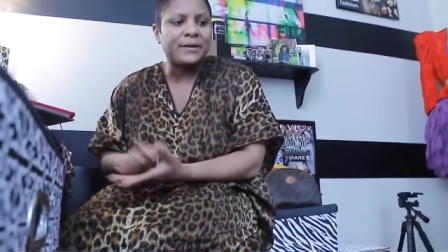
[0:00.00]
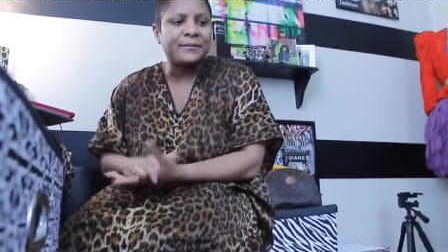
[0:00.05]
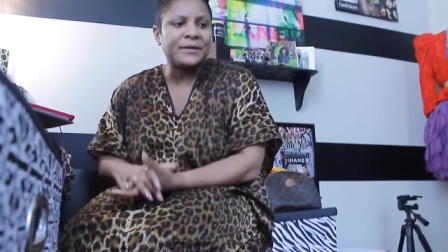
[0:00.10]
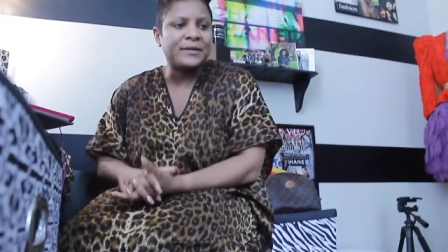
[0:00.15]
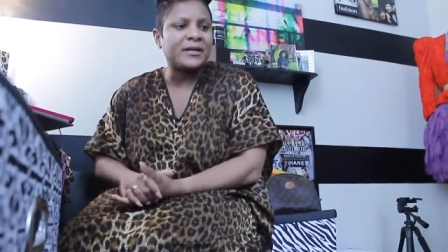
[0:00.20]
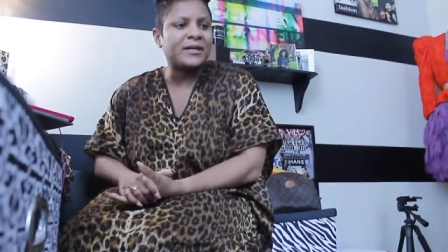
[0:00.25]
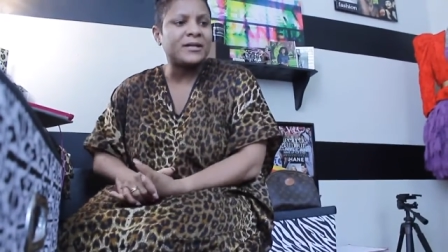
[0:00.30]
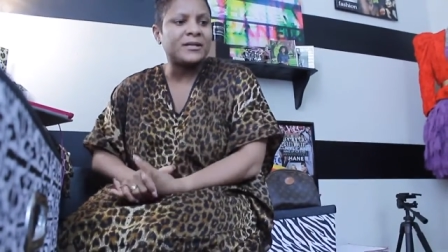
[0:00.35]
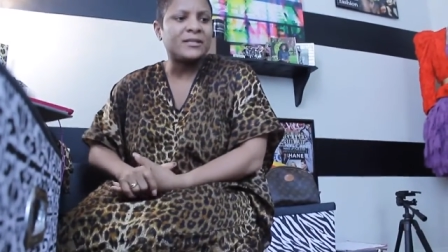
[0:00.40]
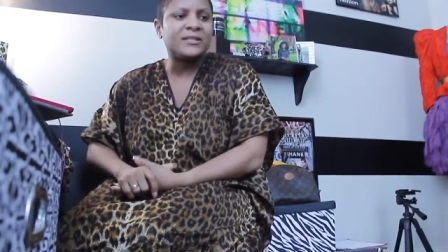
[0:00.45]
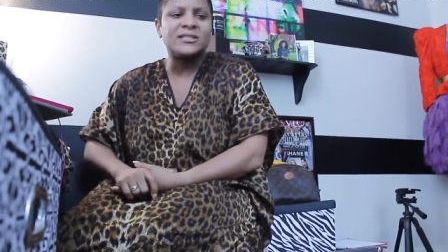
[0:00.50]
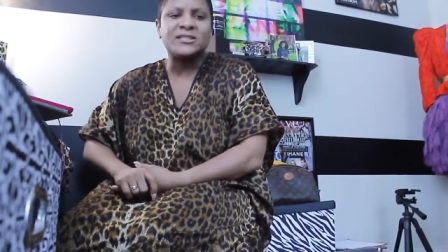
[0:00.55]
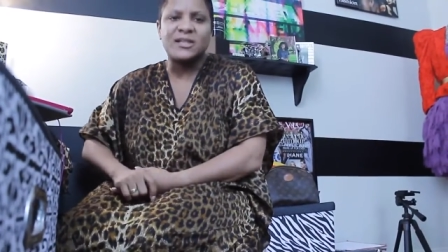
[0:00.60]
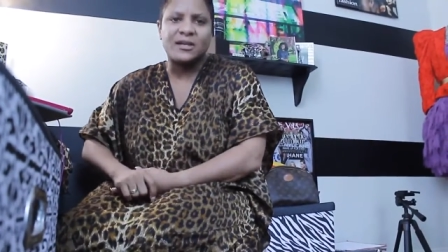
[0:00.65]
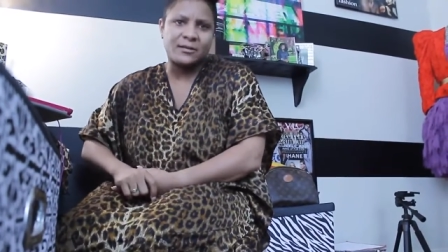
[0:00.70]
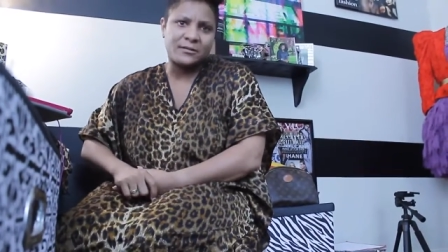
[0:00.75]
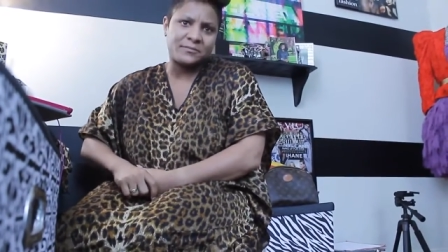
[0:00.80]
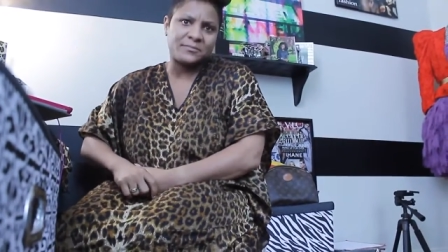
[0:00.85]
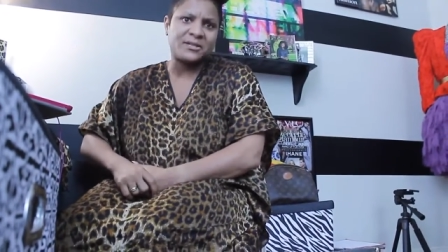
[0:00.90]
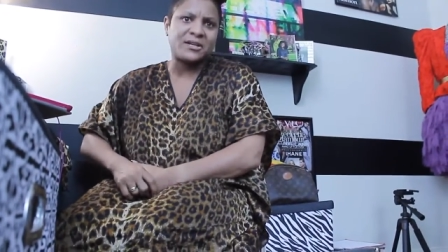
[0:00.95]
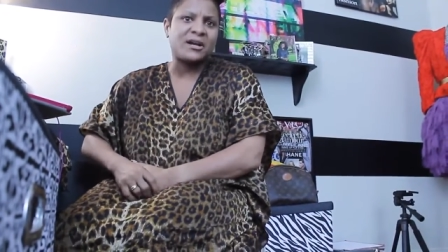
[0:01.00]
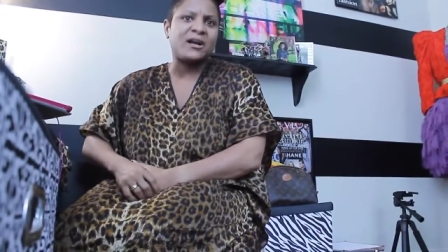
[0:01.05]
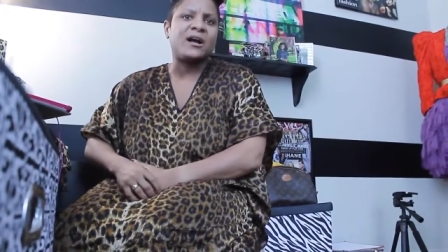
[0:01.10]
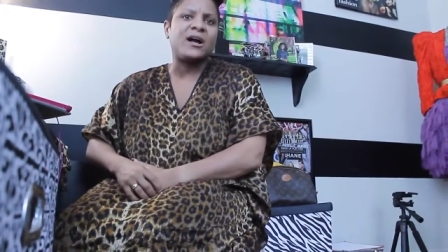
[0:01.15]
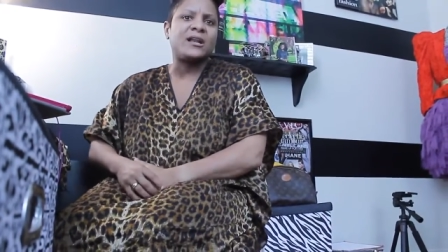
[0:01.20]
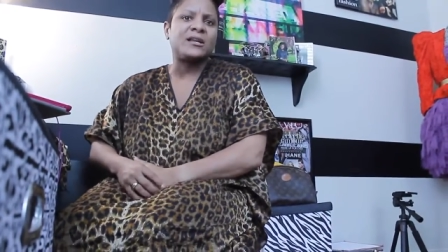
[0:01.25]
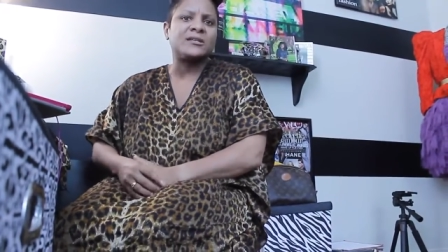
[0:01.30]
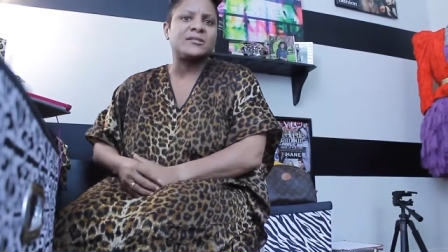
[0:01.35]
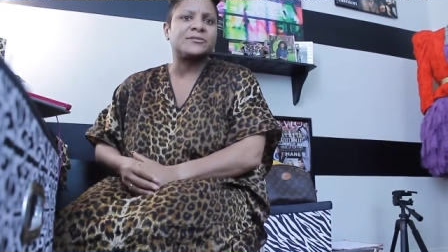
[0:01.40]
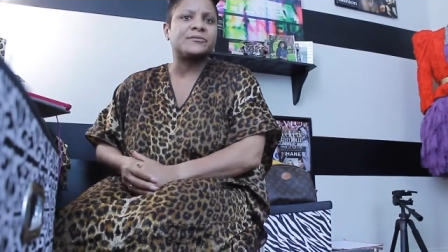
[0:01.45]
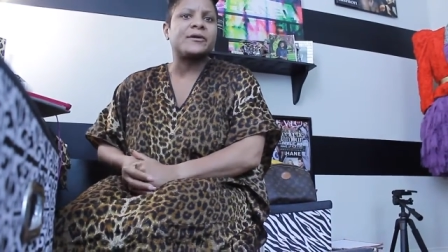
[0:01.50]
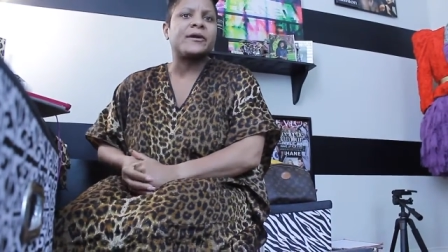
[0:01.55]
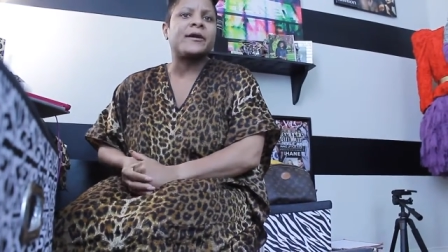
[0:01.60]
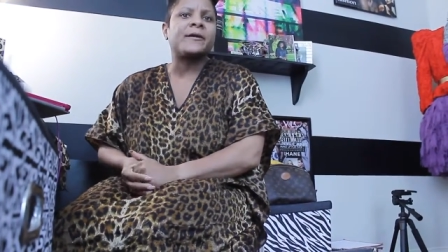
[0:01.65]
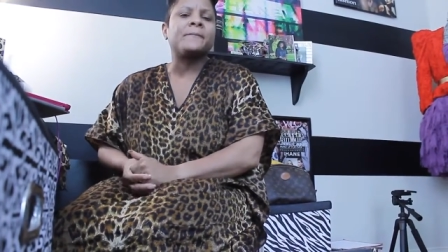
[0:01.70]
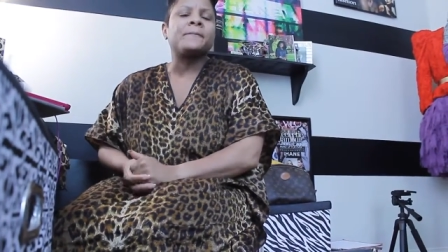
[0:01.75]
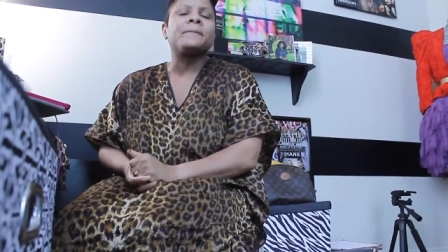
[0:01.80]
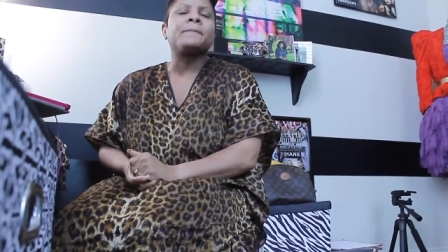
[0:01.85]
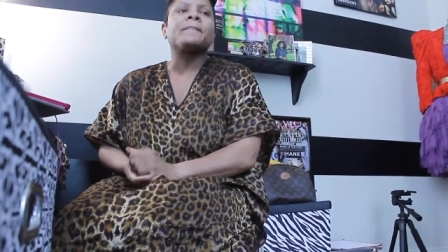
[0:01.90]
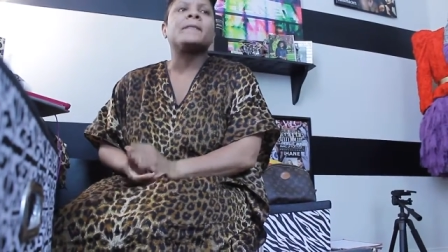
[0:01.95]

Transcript: I mean, clearly Jasmine in college, okay?